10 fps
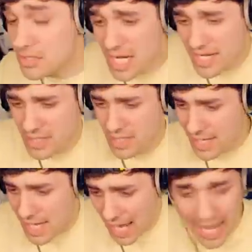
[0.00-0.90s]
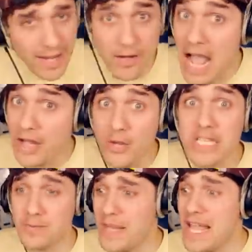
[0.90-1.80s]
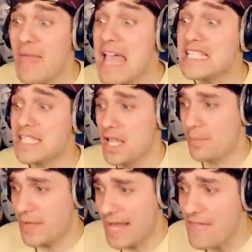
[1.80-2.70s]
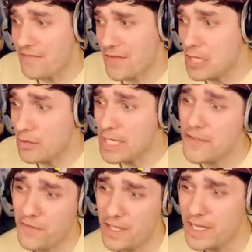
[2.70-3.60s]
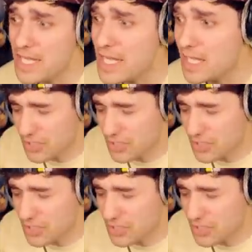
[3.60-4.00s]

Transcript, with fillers: The sign I don't know how to explain this, but I feel really funny.